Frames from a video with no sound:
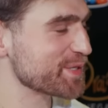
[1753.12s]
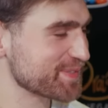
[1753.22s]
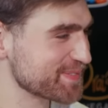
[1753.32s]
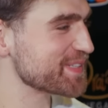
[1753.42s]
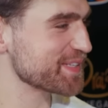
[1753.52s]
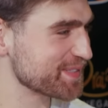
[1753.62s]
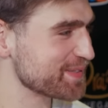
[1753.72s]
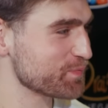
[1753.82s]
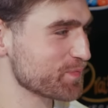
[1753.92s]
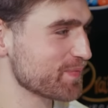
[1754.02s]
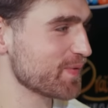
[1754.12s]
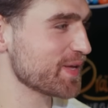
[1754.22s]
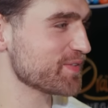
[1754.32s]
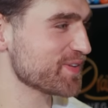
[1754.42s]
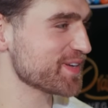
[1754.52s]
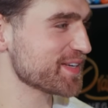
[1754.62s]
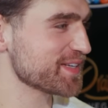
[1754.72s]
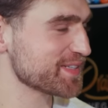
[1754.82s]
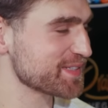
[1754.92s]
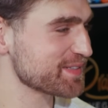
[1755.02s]
like, that's like the big
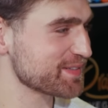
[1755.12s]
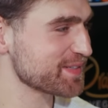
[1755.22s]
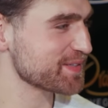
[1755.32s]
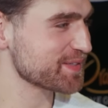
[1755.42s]
bro now, you